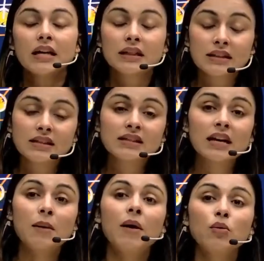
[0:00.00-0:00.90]
This is the
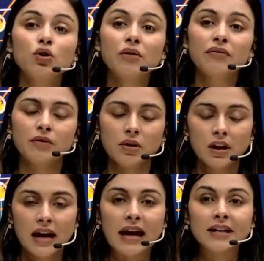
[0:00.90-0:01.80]
amount of
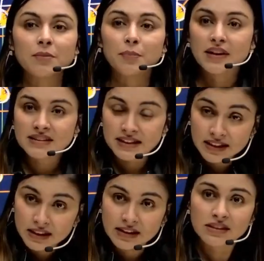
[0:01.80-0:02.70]
atom present
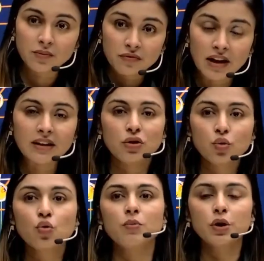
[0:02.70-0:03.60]
in this one
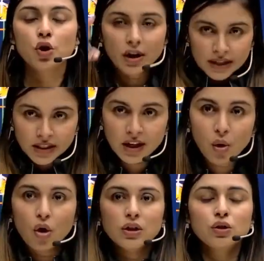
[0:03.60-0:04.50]
room, not in
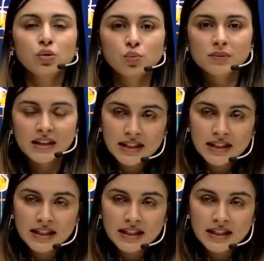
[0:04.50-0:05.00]
all the rooms.